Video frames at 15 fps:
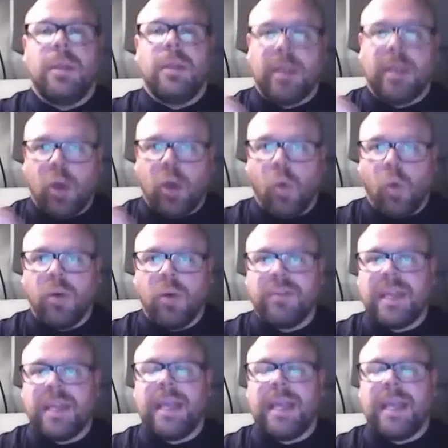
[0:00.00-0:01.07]
the core of
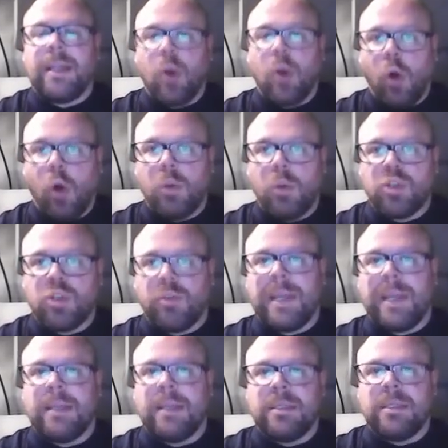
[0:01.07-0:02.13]
the heat always
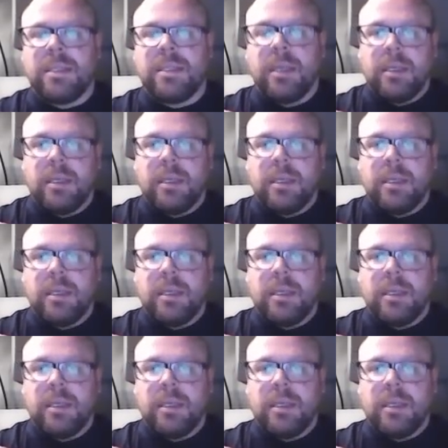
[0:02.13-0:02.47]
remains